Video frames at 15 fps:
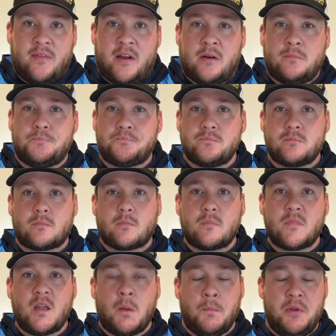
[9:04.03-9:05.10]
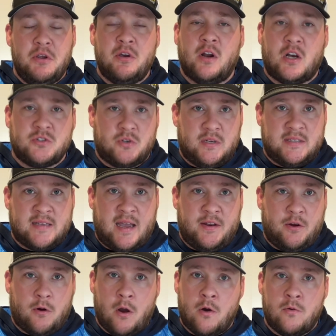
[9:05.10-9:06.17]
there, but you can also design
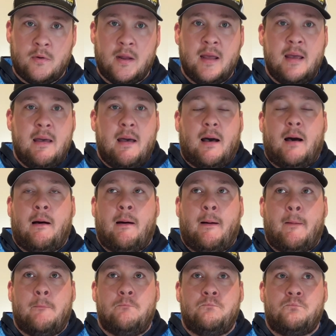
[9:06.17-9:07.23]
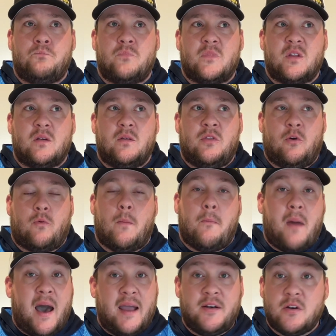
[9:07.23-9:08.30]
your own. The
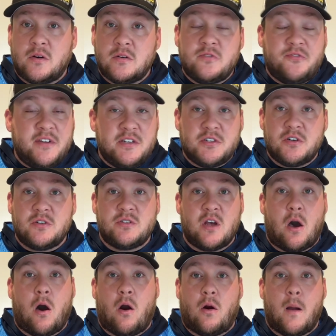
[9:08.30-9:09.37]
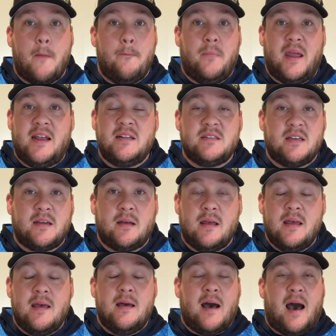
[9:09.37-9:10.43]
reminders features are amazing.
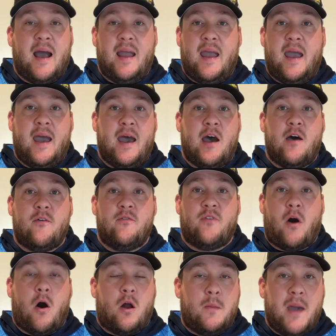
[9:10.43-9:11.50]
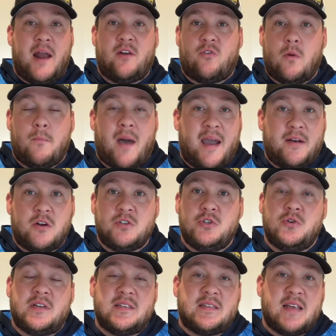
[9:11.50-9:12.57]
I have automatic reminders
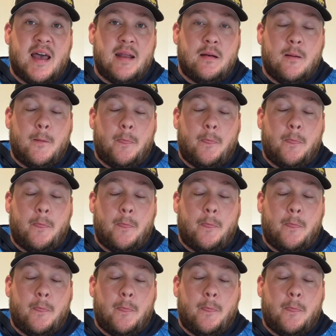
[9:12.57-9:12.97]
you can set